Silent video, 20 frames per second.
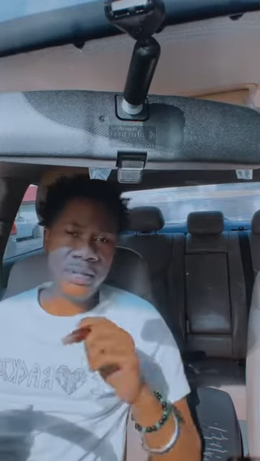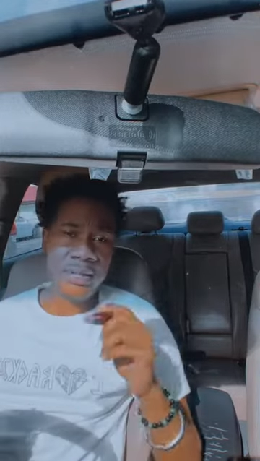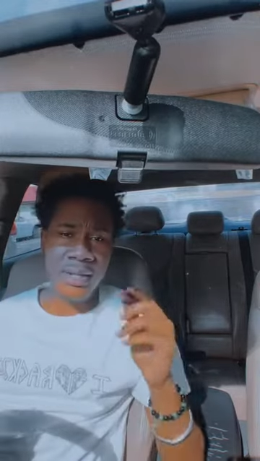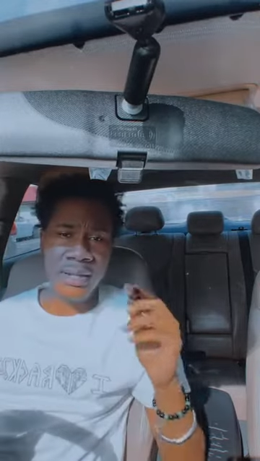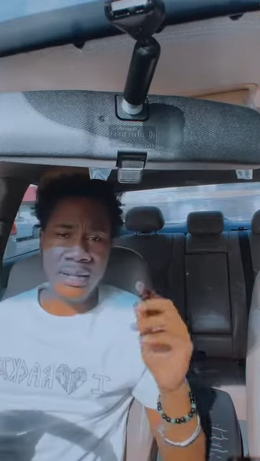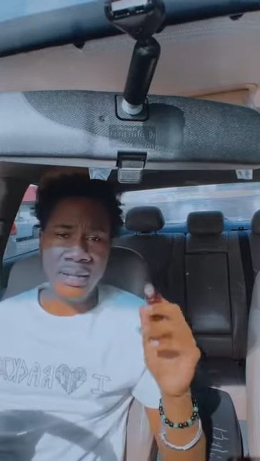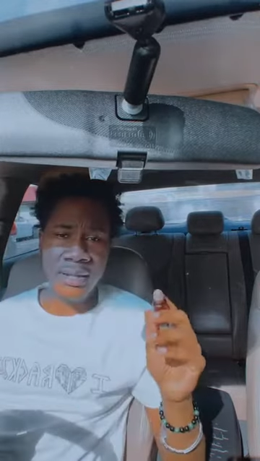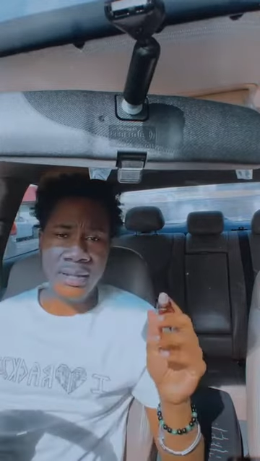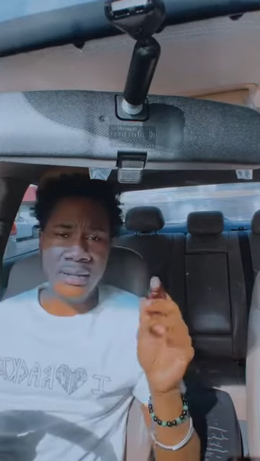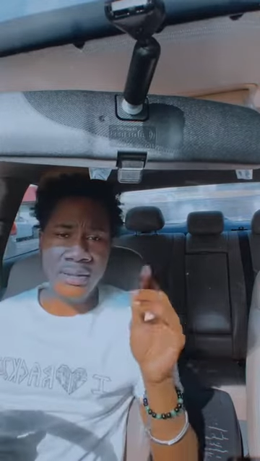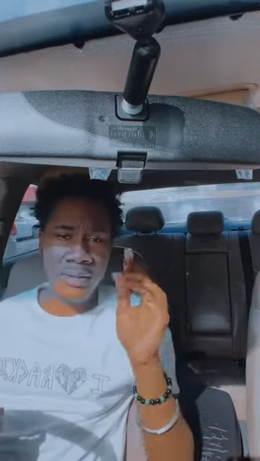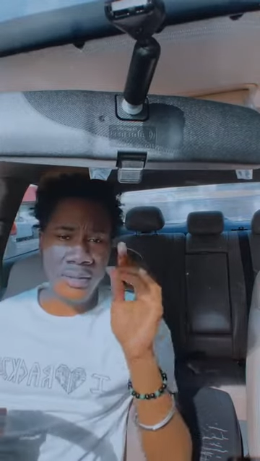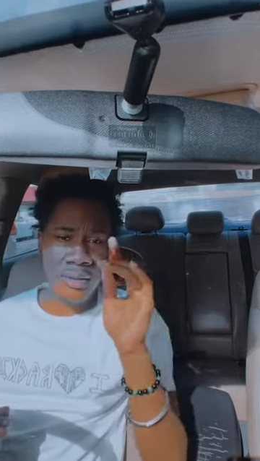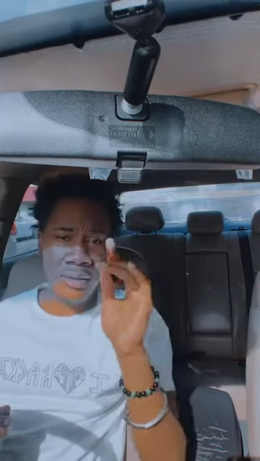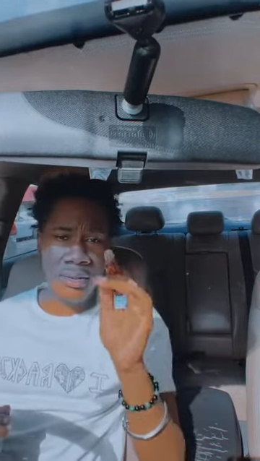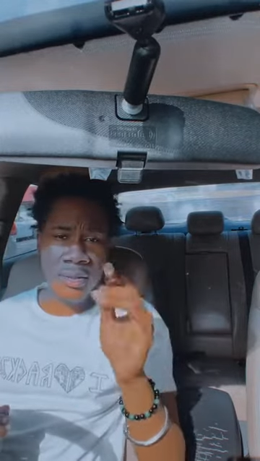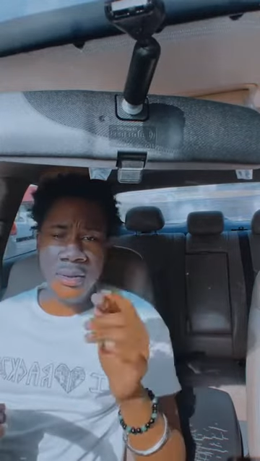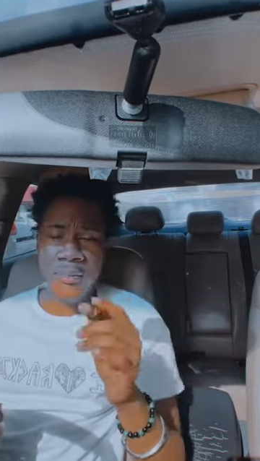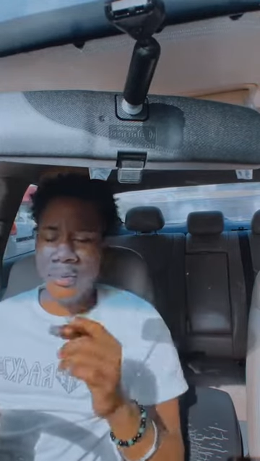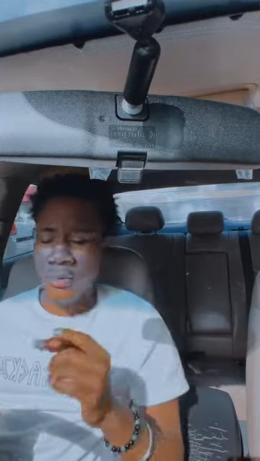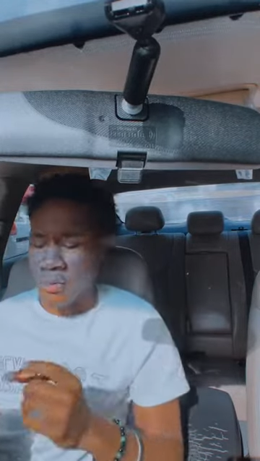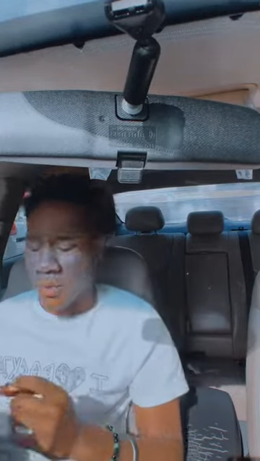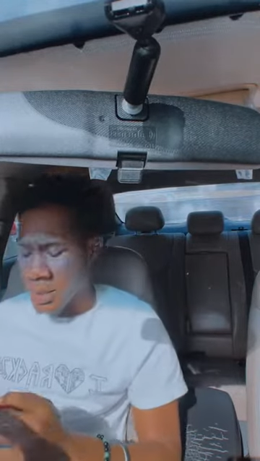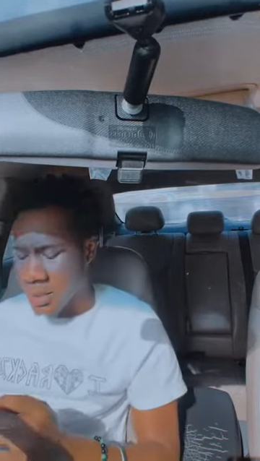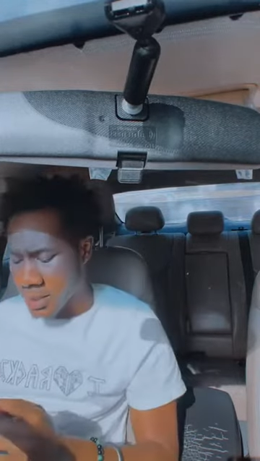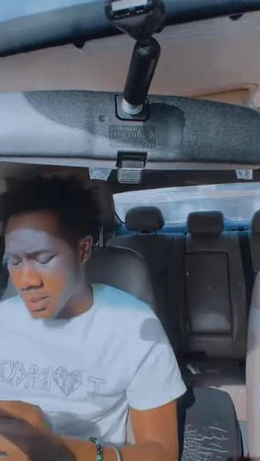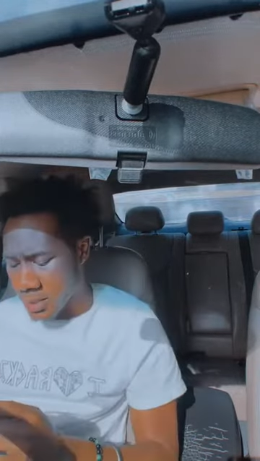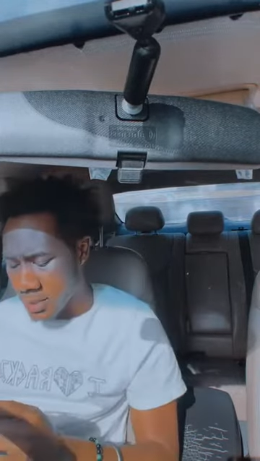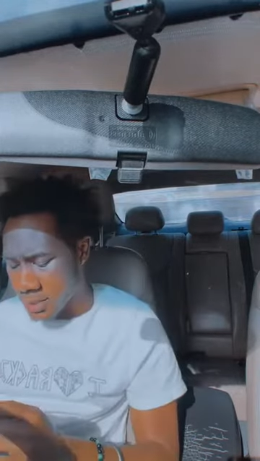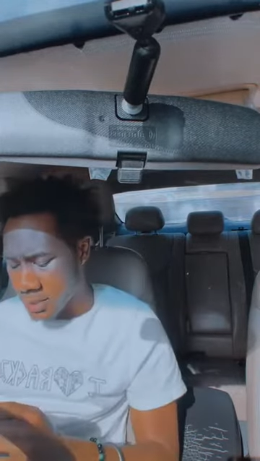And number
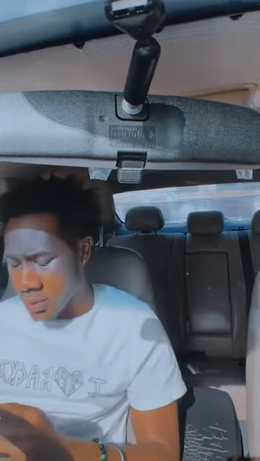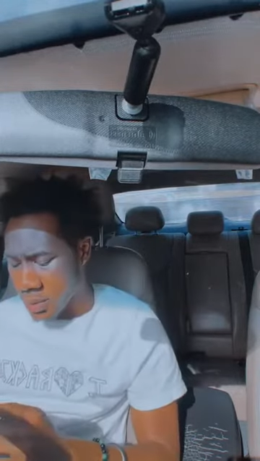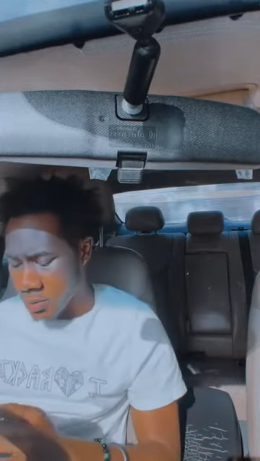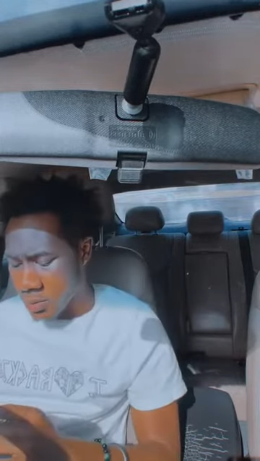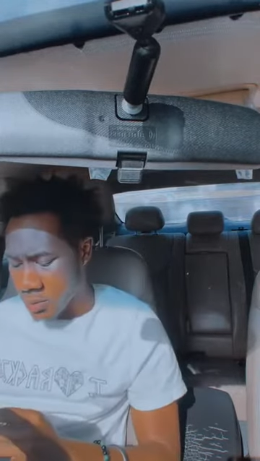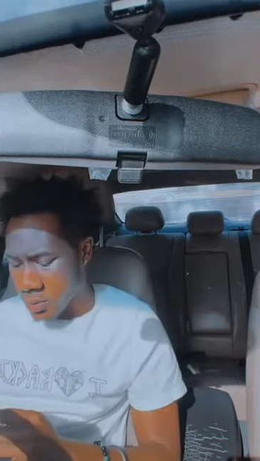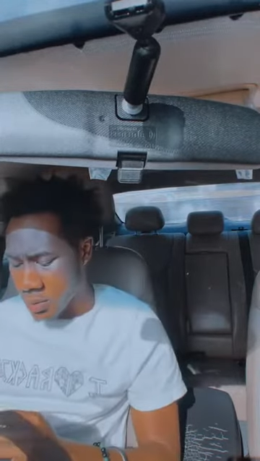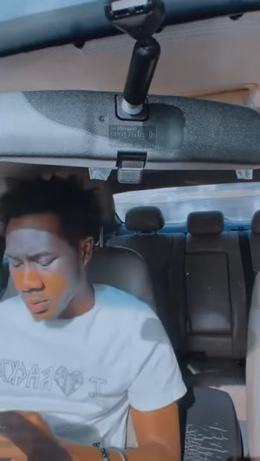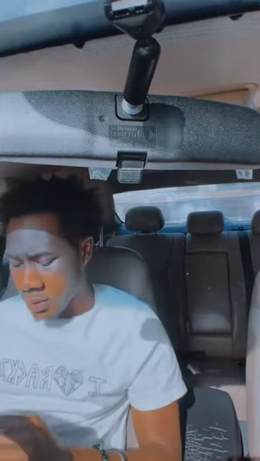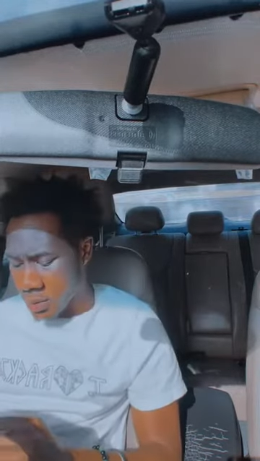one is don't